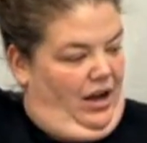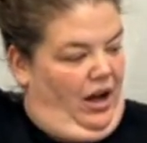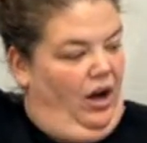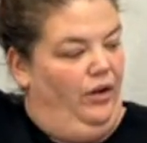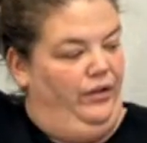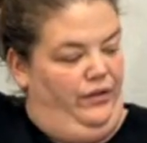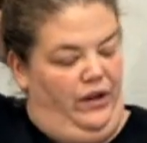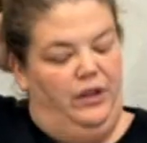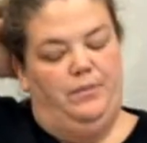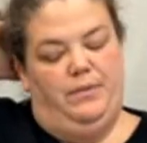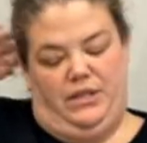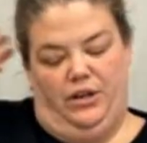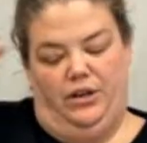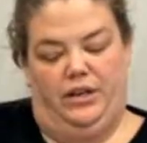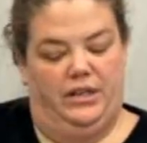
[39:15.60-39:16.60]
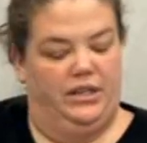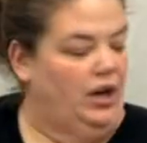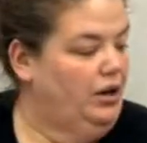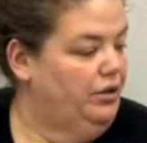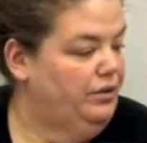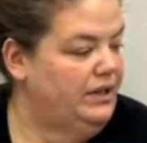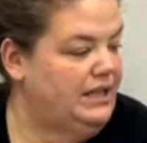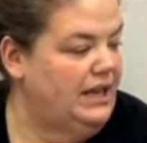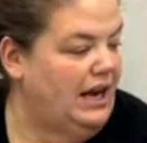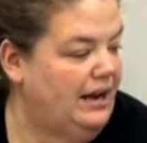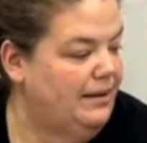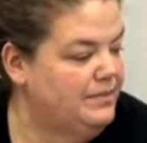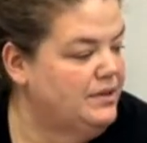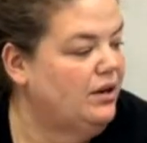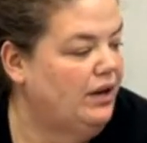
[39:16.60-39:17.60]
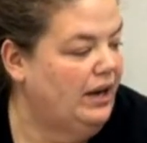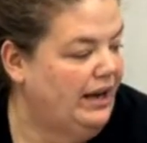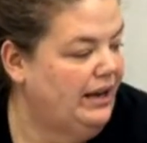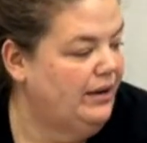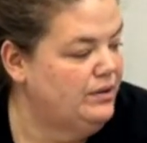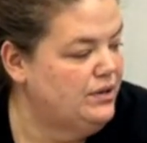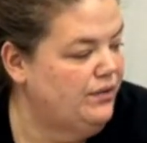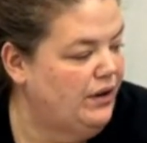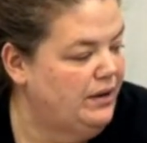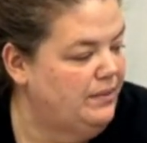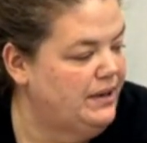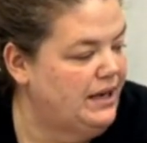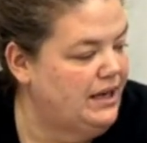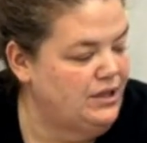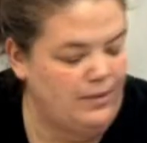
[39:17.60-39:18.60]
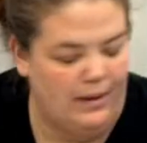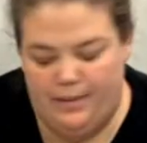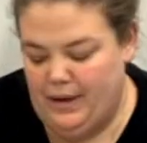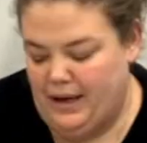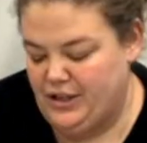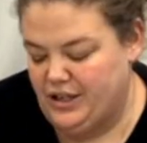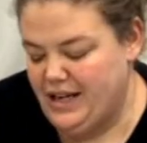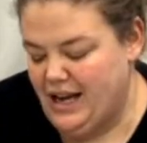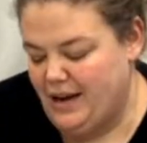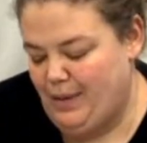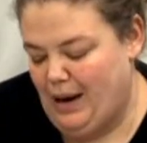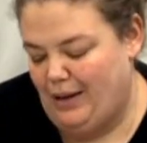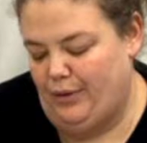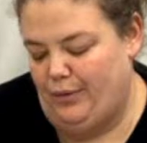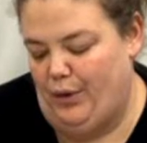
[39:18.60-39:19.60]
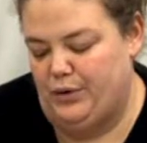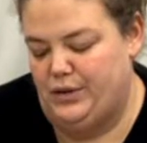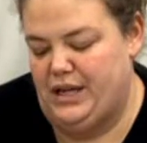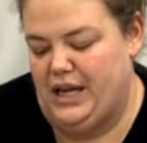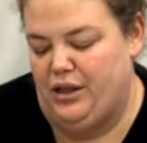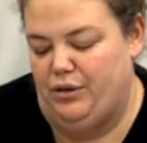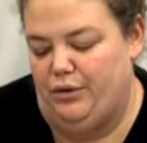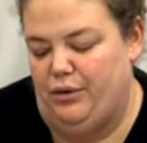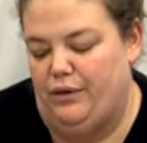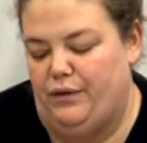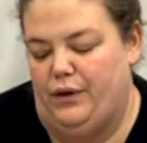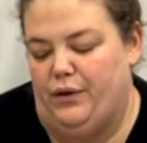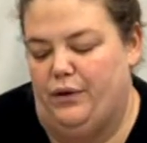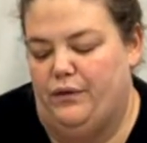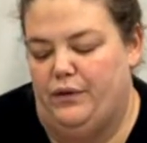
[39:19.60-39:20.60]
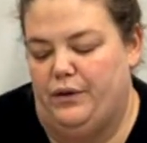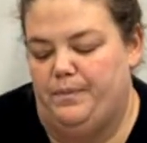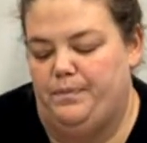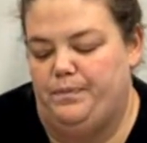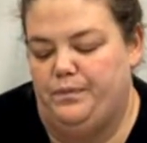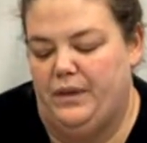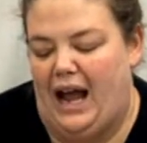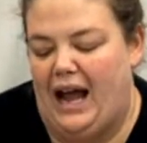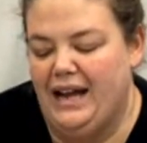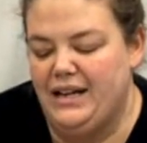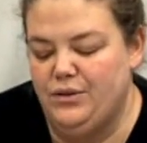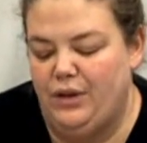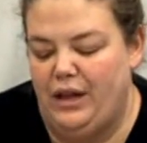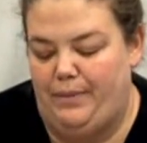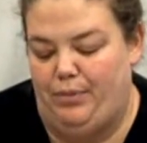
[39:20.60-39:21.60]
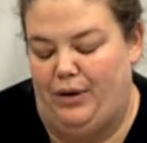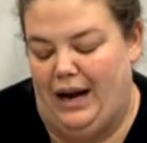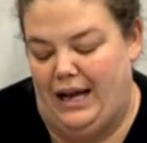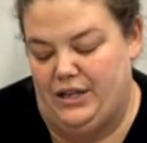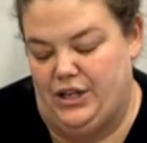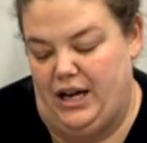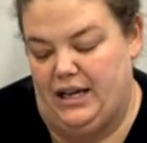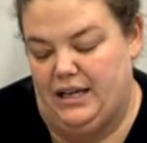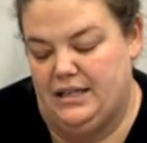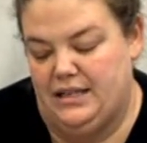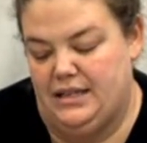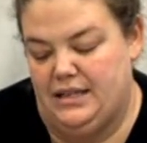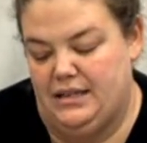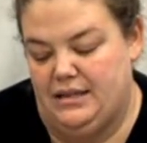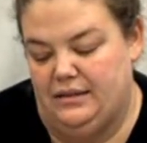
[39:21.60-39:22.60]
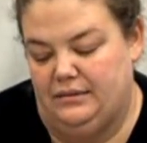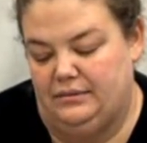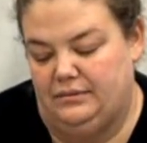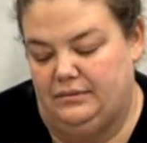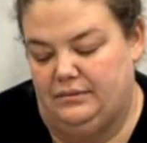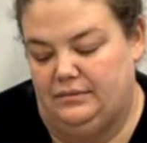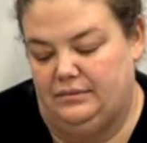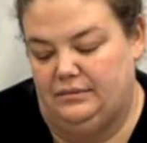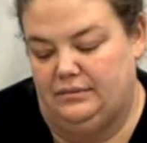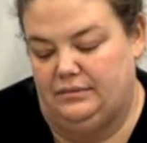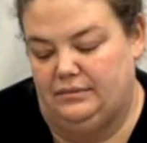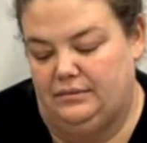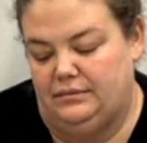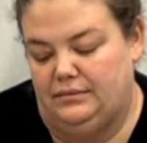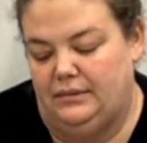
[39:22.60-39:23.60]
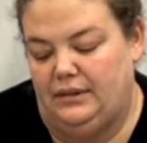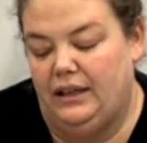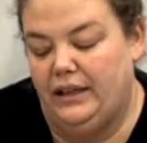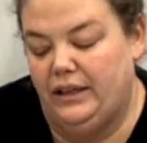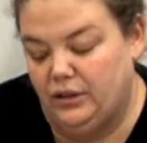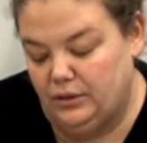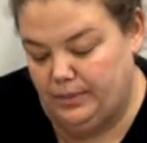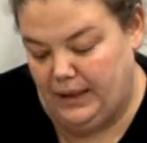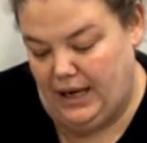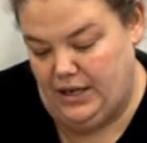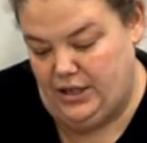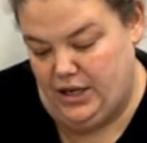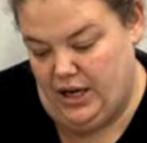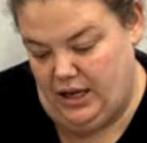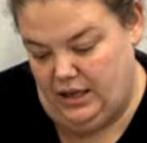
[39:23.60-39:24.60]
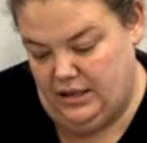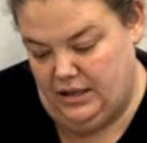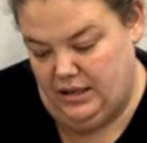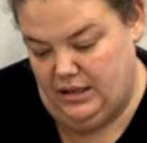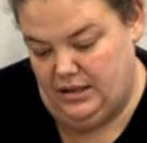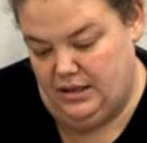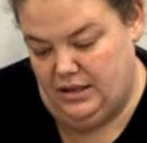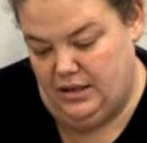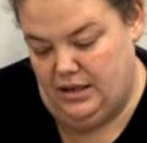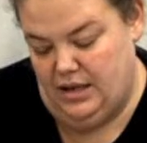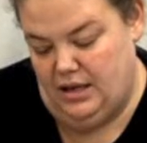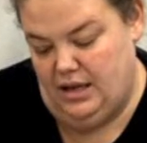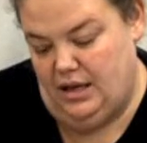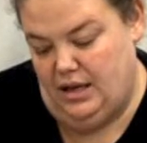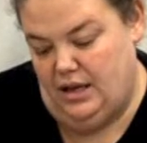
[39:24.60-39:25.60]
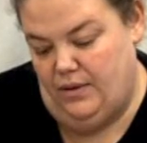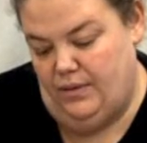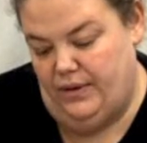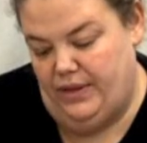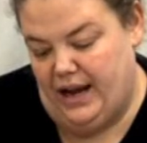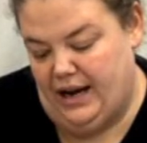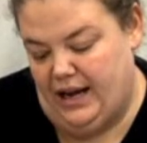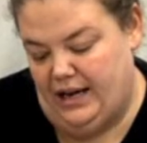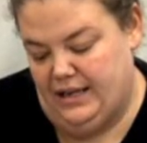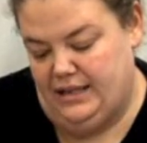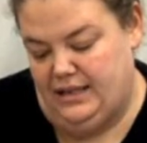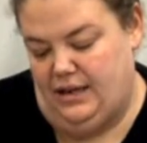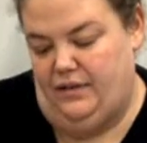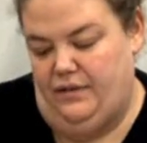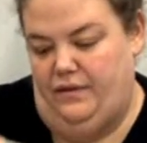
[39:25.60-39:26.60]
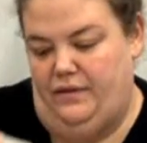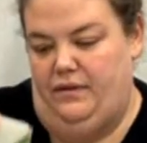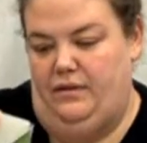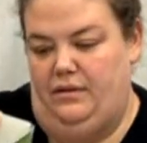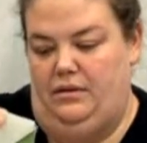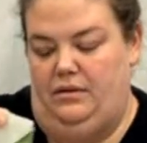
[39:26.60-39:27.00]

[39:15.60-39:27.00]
Oh, you've done the Missouri Star 3 times. Okay, it was fun, but not too many projects. Yeah, I'd probably rotate through a few of them. I do like projects, little projects with that kind of stuff.